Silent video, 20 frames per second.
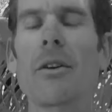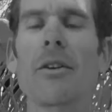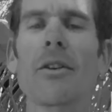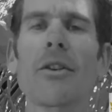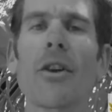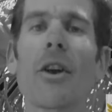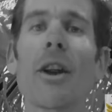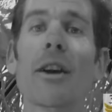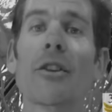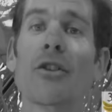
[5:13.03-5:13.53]

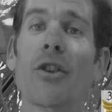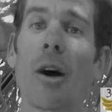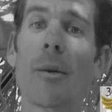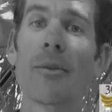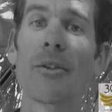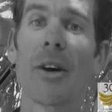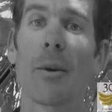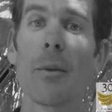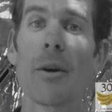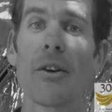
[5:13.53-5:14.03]
So next time
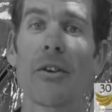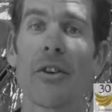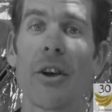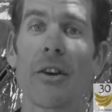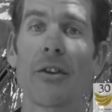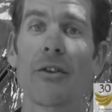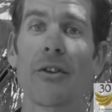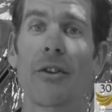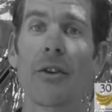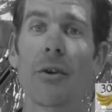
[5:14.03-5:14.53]
someone
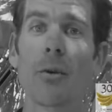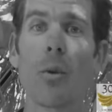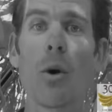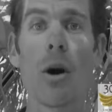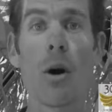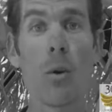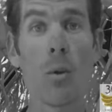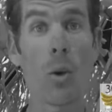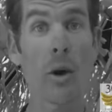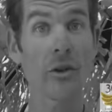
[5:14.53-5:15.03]
says to you,
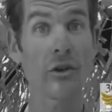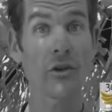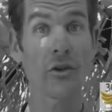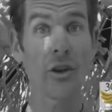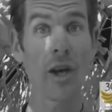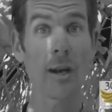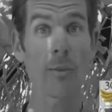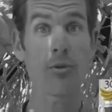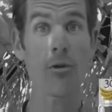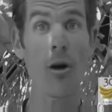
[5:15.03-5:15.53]
well,
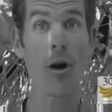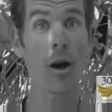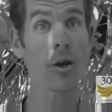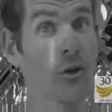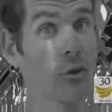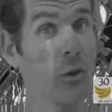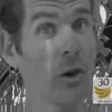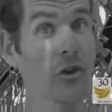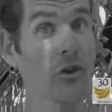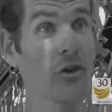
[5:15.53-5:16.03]
Weston A
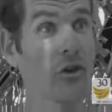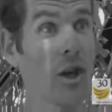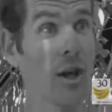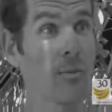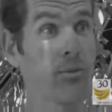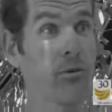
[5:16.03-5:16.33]
price, Weston A